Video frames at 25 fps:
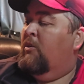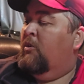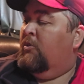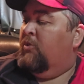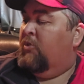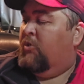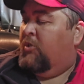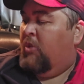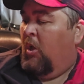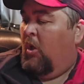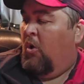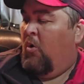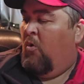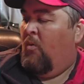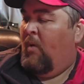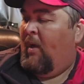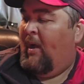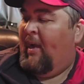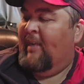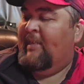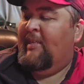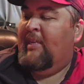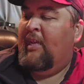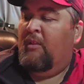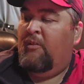So
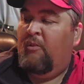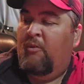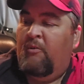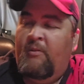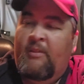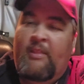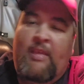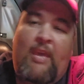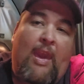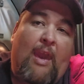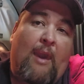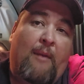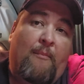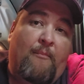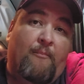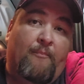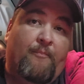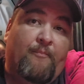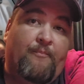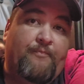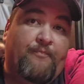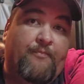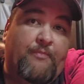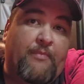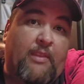I downloaded the app
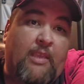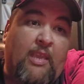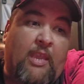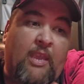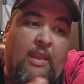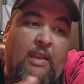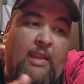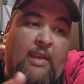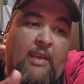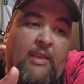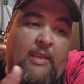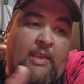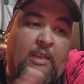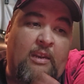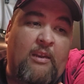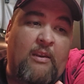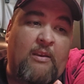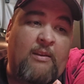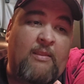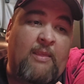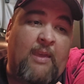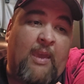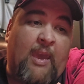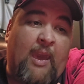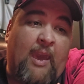and I get
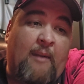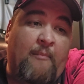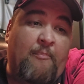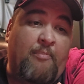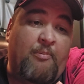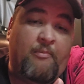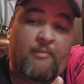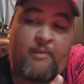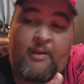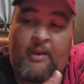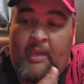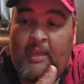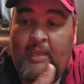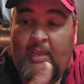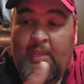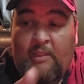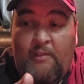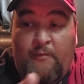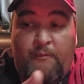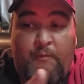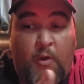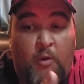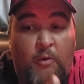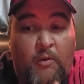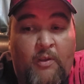into the app and I get
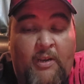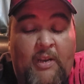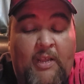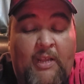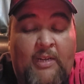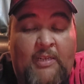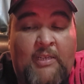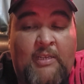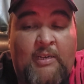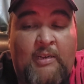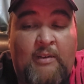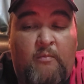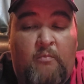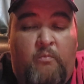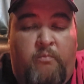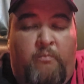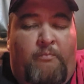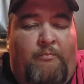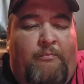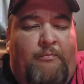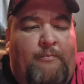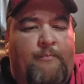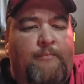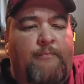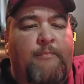the phone connected
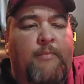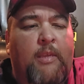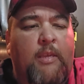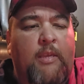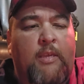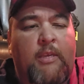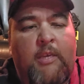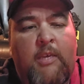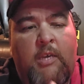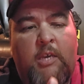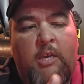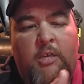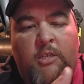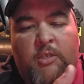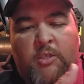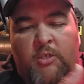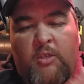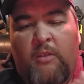to